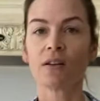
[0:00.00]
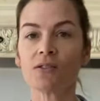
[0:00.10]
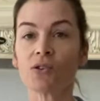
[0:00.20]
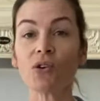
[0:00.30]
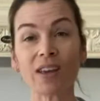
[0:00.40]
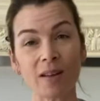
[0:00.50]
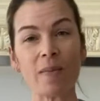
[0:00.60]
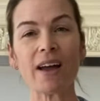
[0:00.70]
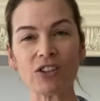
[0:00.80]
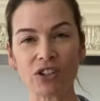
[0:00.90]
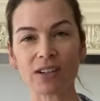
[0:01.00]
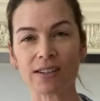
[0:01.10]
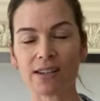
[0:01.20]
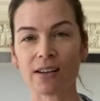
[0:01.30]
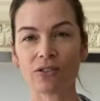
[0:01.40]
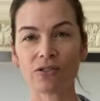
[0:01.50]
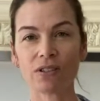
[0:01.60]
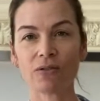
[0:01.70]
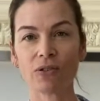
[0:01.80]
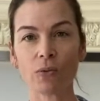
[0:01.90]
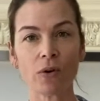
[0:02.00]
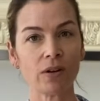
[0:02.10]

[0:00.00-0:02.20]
So you can buy chicken tenders if you want,